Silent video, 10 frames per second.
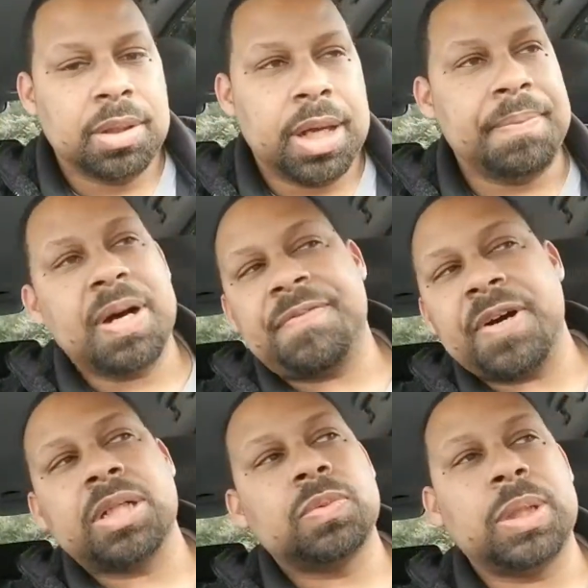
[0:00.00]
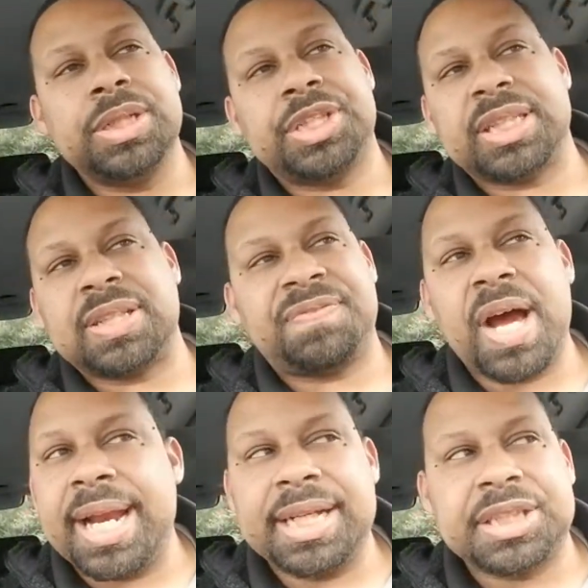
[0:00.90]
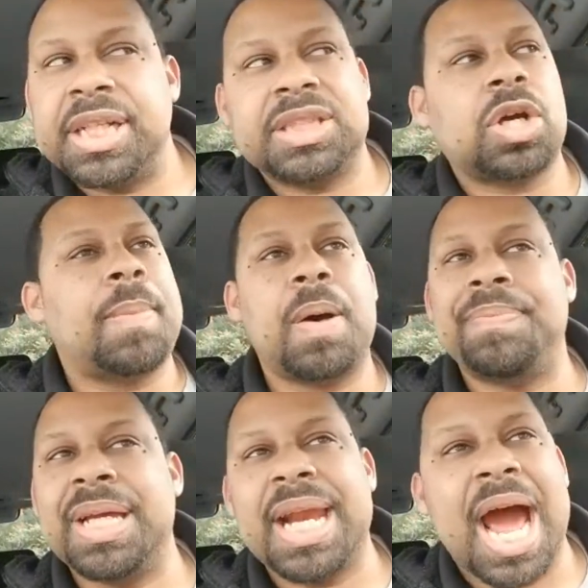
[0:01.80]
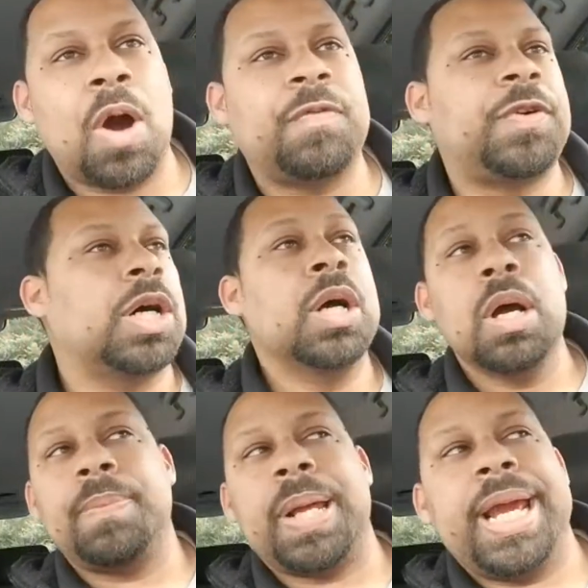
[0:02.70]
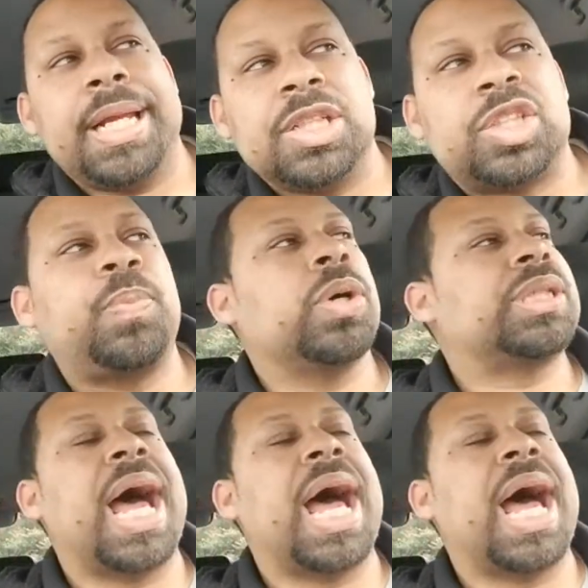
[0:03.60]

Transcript: And motherfuckers want to justify that shit, talk about being alpha, playing in sports.